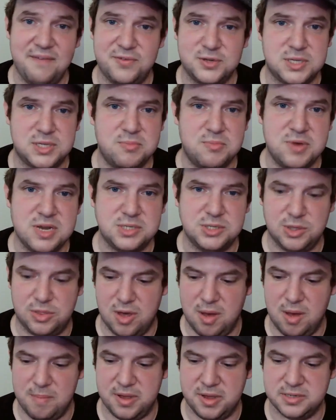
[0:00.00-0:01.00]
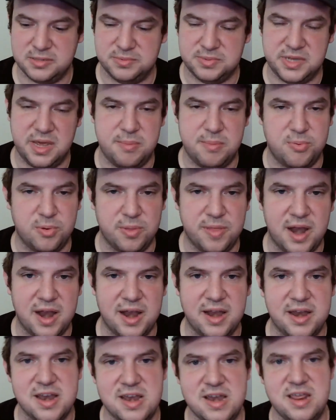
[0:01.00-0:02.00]
for some reason thought because it was April that I
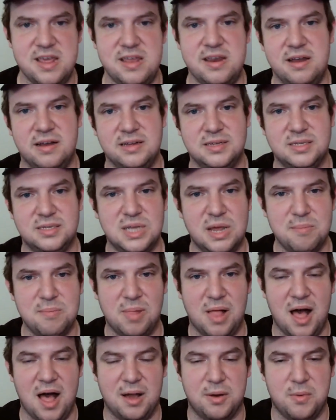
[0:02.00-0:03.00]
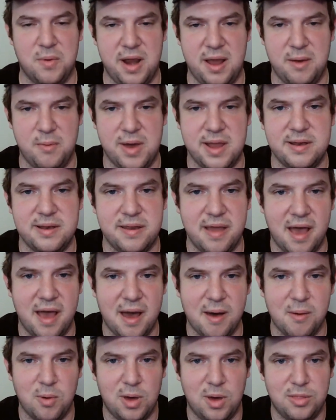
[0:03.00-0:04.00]
didn't need a sunblock when I went
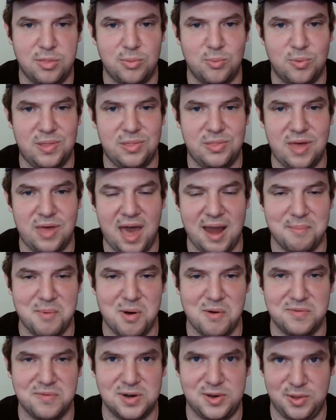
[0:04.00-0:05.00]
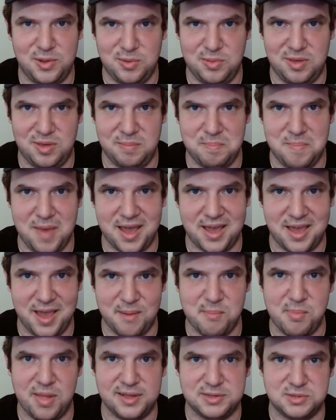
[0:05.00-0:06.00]
with Adam over to the Met
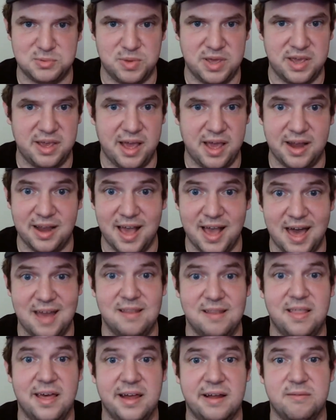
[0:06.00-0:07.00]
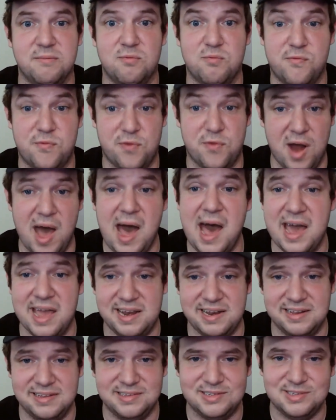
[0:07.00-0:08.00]
game last week and got like
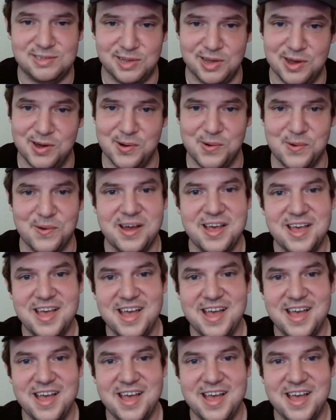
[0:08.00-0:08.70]
fried. So